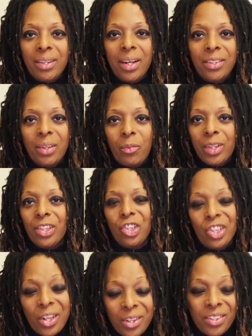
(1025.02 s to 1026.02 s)
thoughts. I wanted to
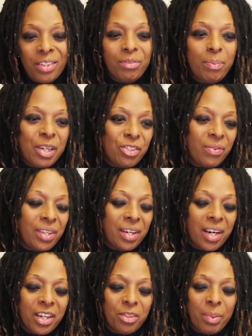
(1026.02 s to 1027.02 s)
share this information with you
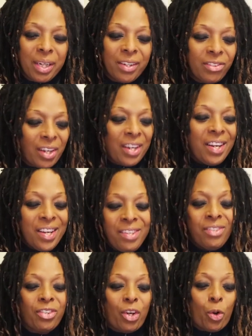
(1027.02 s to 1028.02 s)
guys because it
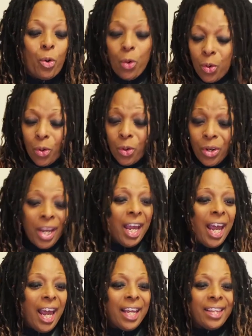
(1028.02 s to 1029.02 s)
is cool
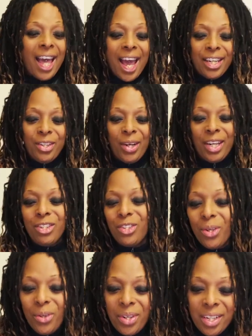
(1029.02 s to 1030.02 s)
that you can
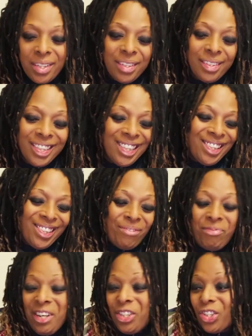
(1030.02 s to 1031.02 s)
do it. It's a
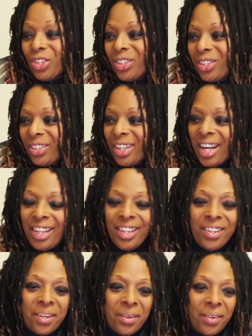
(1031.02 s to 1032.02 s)
feature,
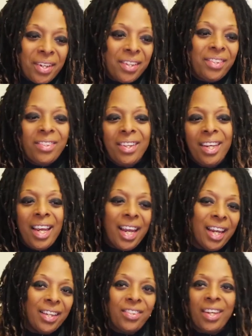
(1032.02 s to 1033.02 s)

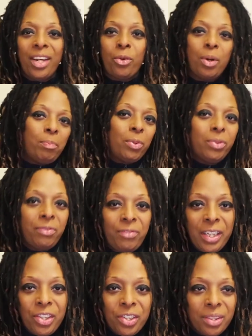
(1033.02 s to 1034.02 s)
it's a crippled
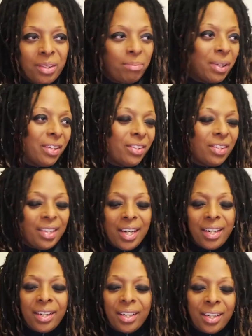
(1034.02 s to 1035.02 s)
feature, but it's
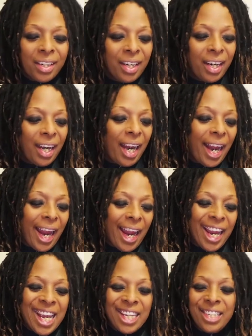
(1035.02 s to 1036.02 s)
there.
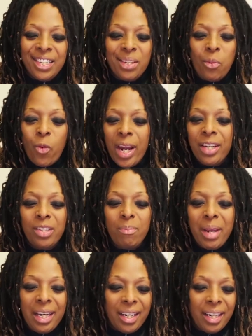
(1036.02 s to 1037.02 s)
And the way to
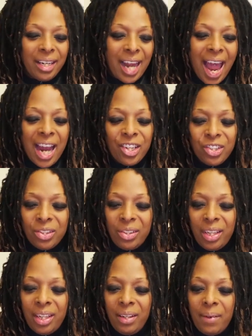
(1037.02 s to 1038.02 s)
make it
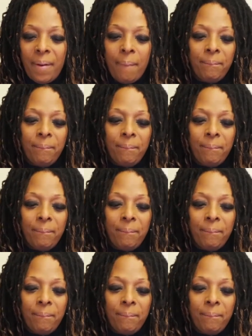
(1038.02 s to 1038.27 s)
actually